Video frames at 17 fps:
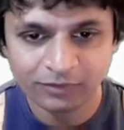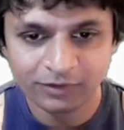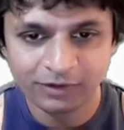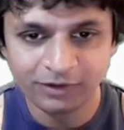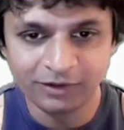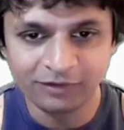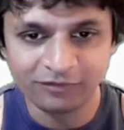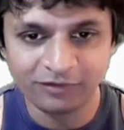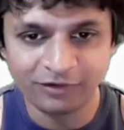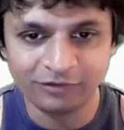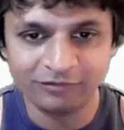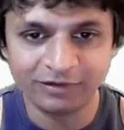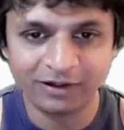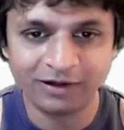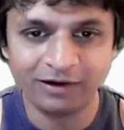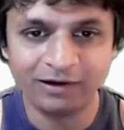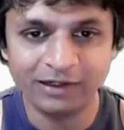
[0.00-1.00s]
instead of a
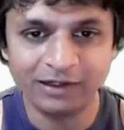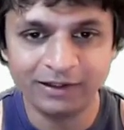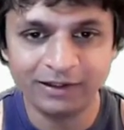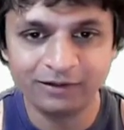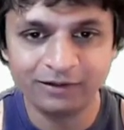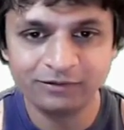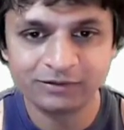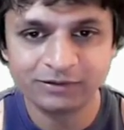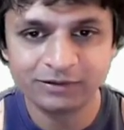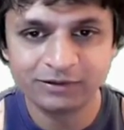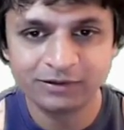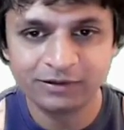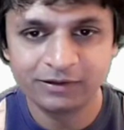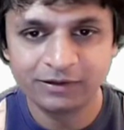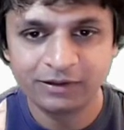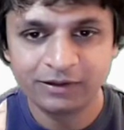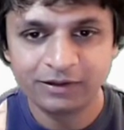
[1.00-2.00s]
car layout
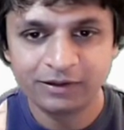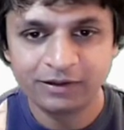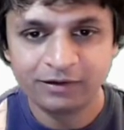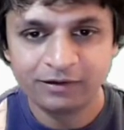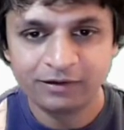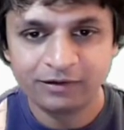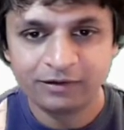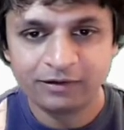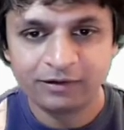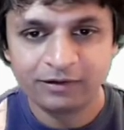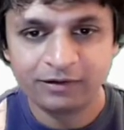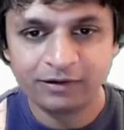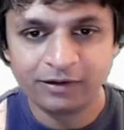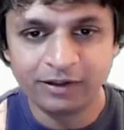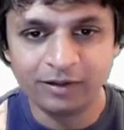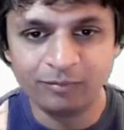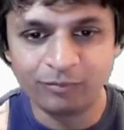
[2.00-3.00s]

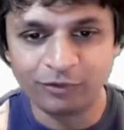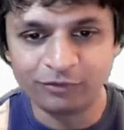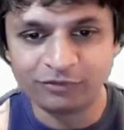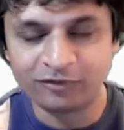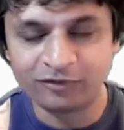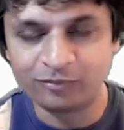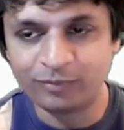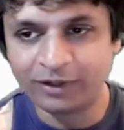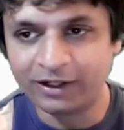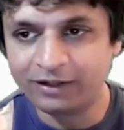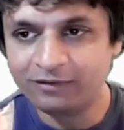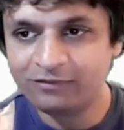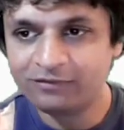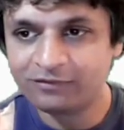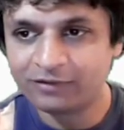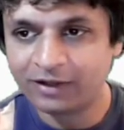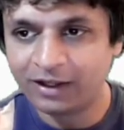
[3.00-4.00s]
in process
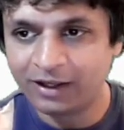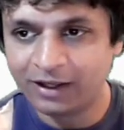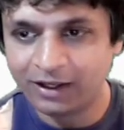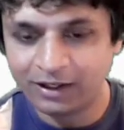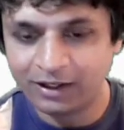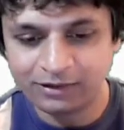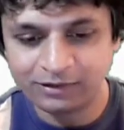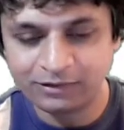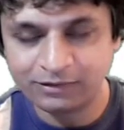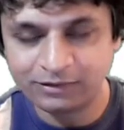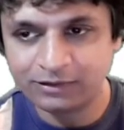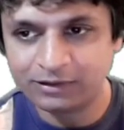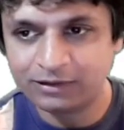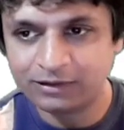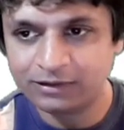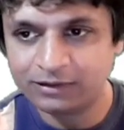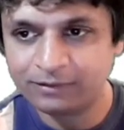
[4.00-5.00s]
brands. And
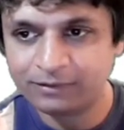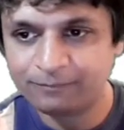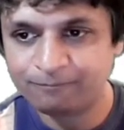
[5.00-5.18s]
when